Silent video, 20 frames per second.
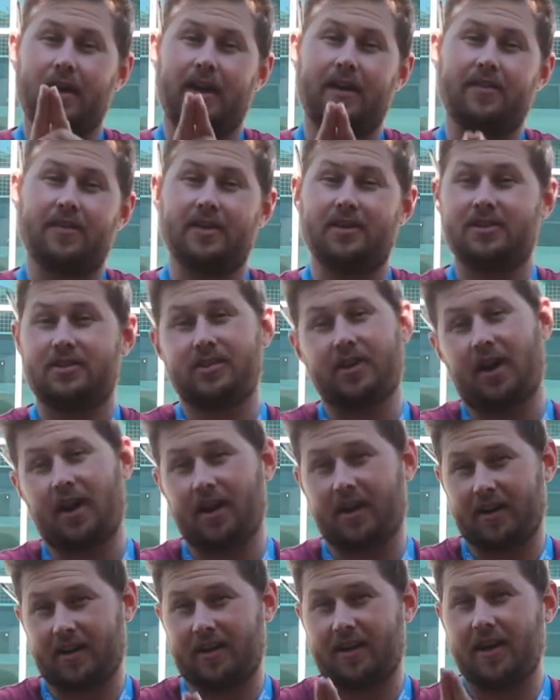in the
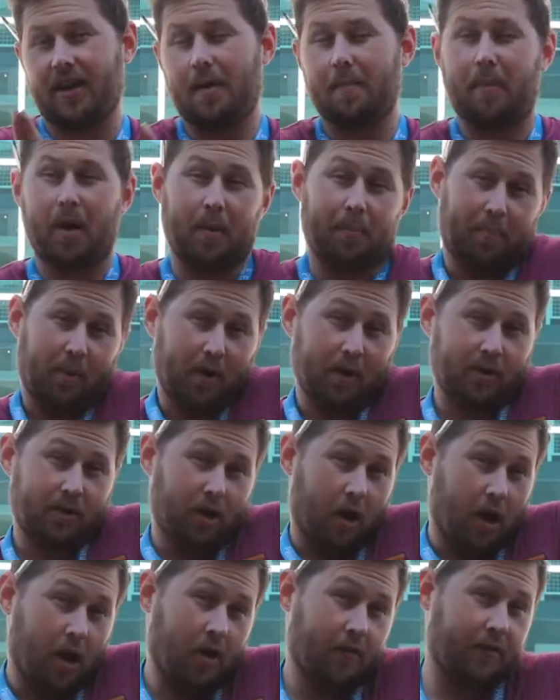dark putt-putt
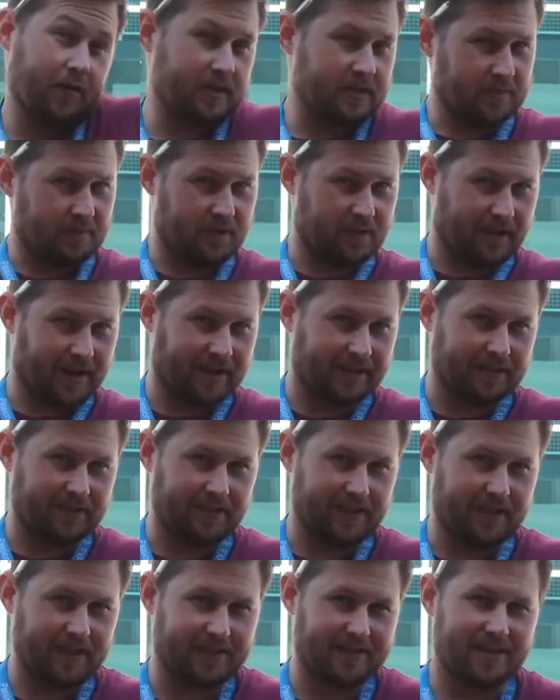golf and some other
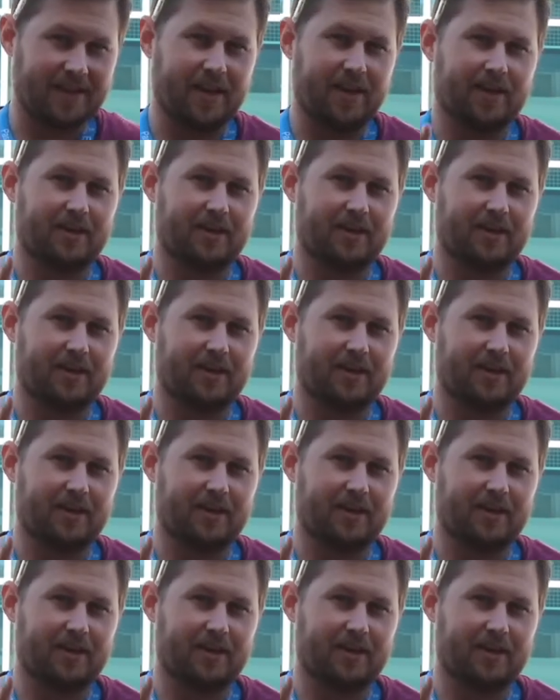activities.